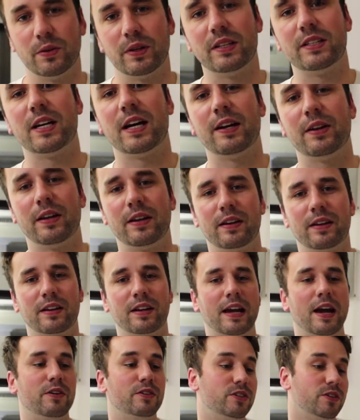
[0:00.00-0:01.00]
what tai- uh,
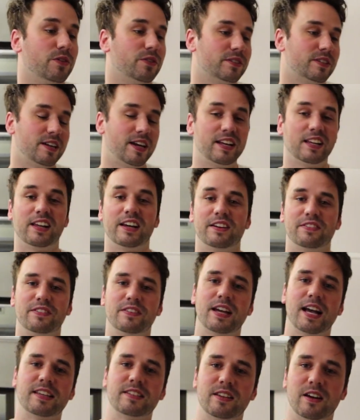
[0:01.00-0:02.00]
Kaohsiung's nightlife
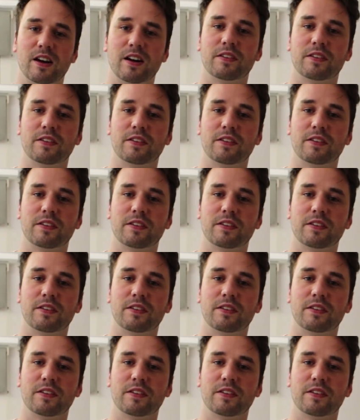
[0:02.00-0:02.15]
has to